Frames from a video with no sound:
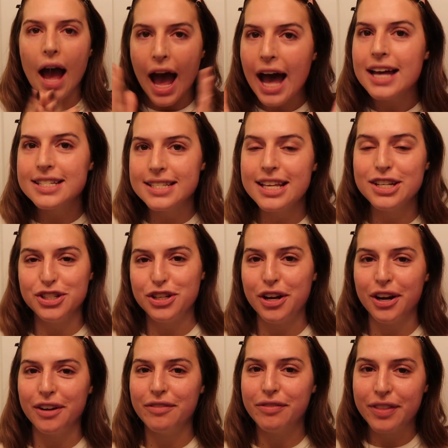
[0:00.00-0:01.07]
as they
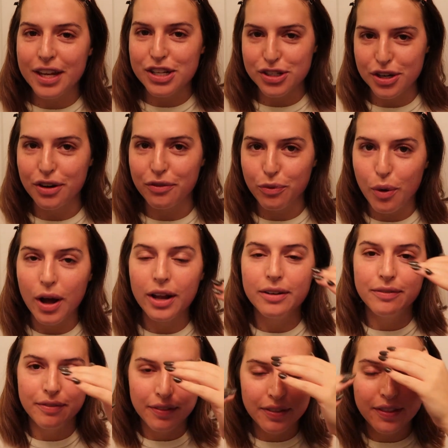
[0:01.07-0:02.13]
should have. They should have
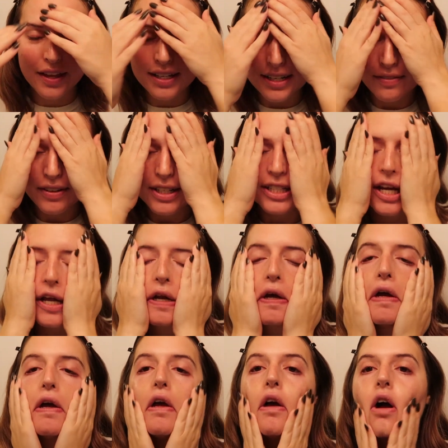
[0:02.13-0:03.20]
won. They definitely did.
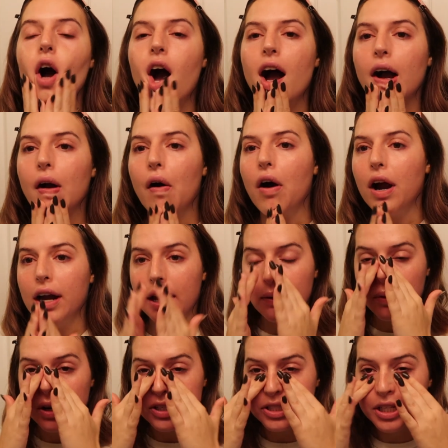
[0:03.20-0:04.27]
Car and I
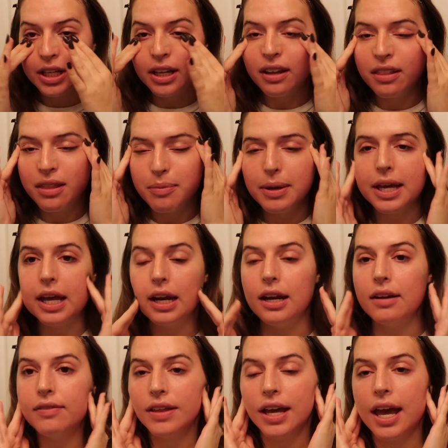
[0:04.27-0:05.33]
watched like the
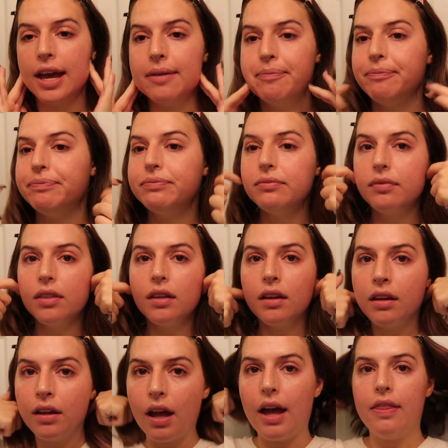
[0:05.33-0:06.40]
beginning of the game
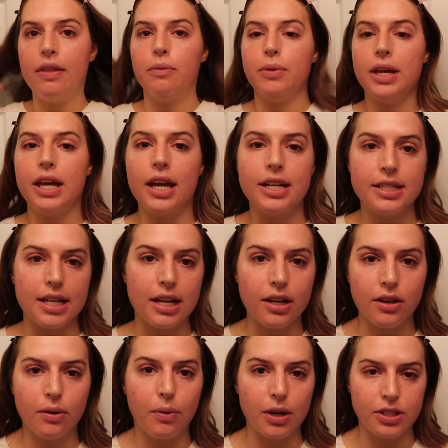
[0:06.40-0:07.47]
and then we
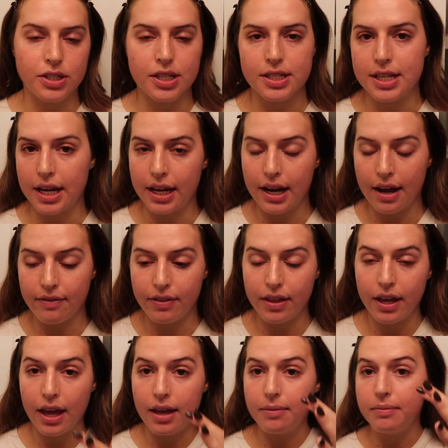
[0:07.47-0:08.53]
intended to watch the second half of
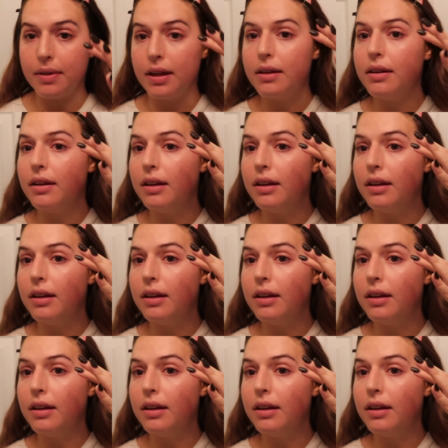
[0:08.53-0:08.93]
the game